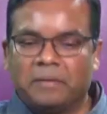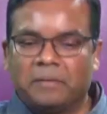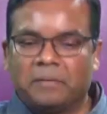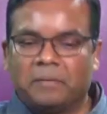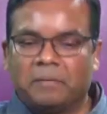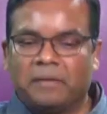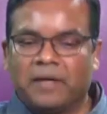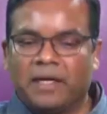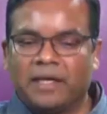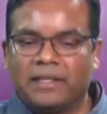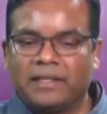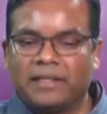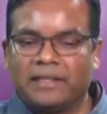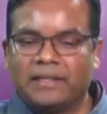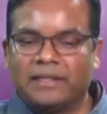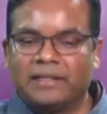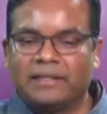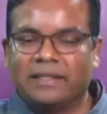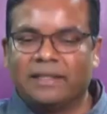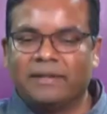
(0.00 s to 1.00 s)
what
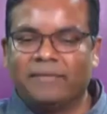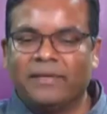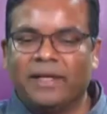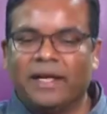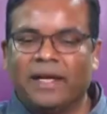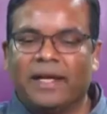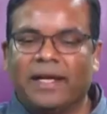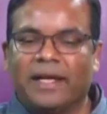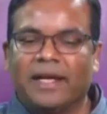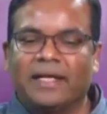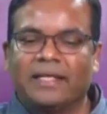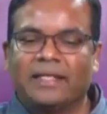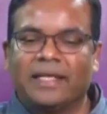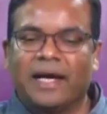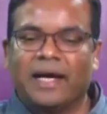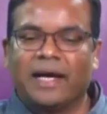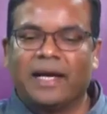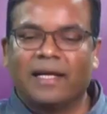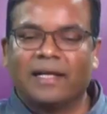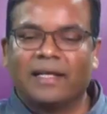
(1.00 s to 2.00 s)
is revealed is
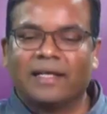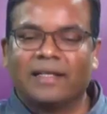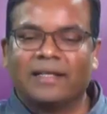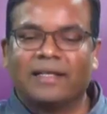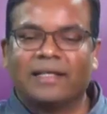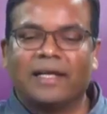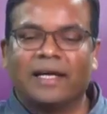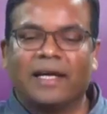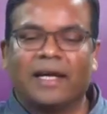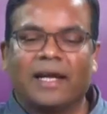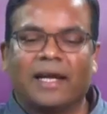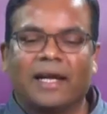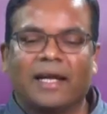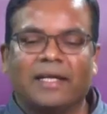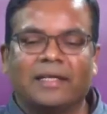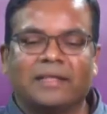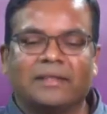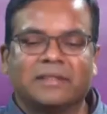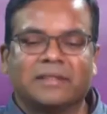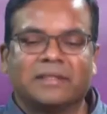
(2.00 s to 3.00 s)
that there
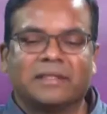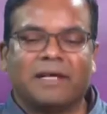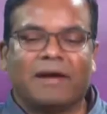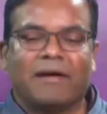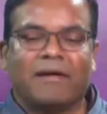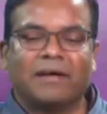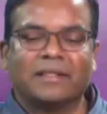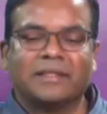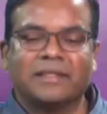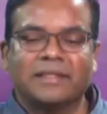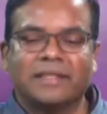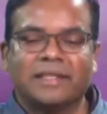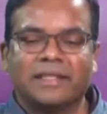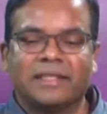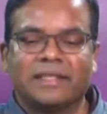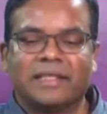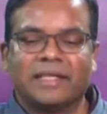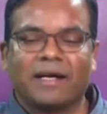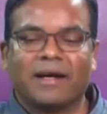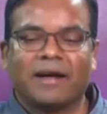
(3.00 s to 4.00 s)

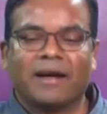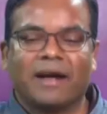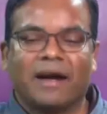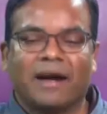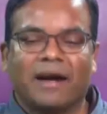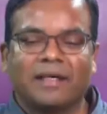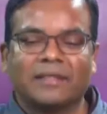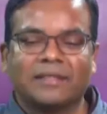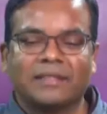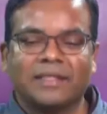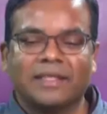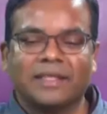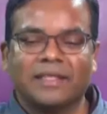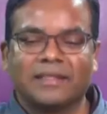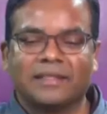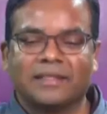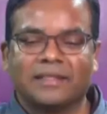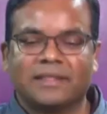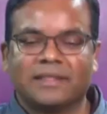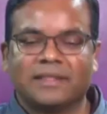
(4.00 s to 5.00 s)
are
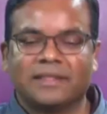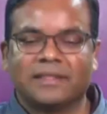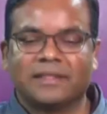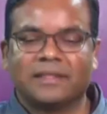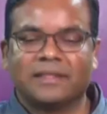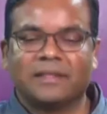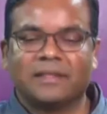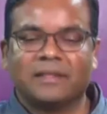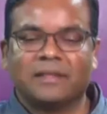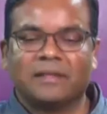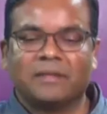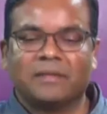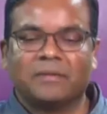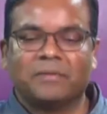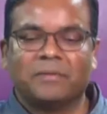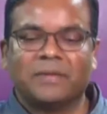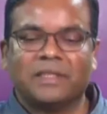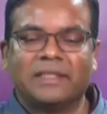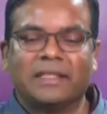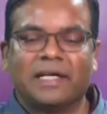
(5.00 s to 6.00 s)
oscillations
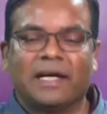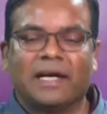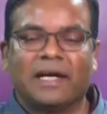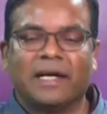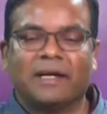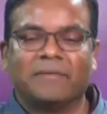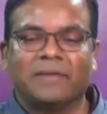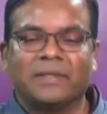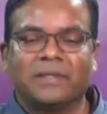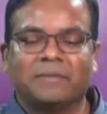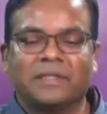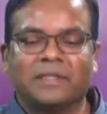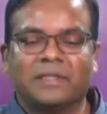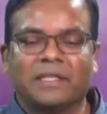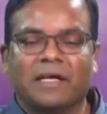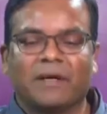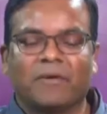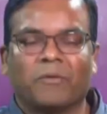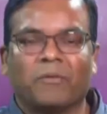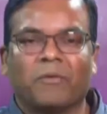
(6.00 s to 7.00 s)
which
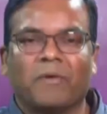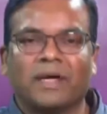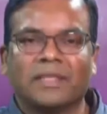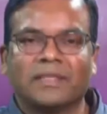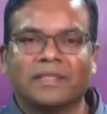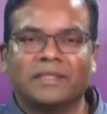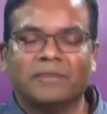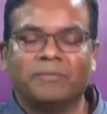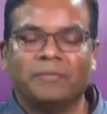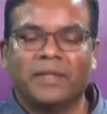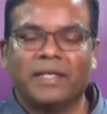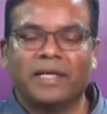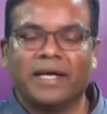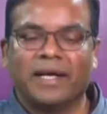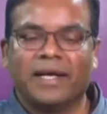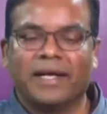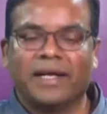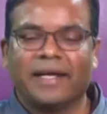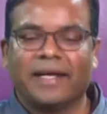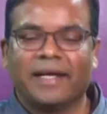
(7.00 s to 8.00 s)
are quasi
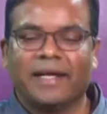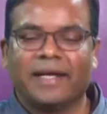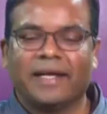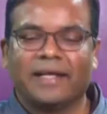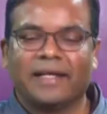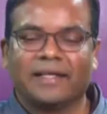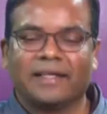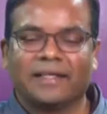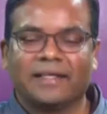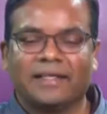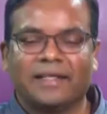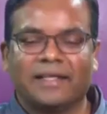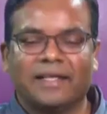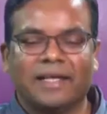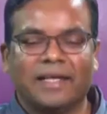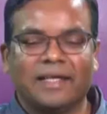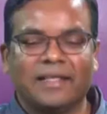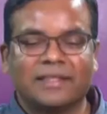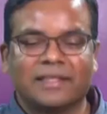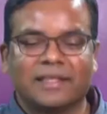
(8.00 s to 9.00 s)
periodic in
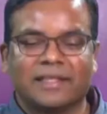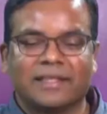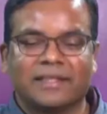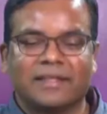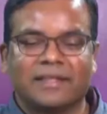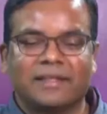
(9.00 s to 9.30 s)
nature.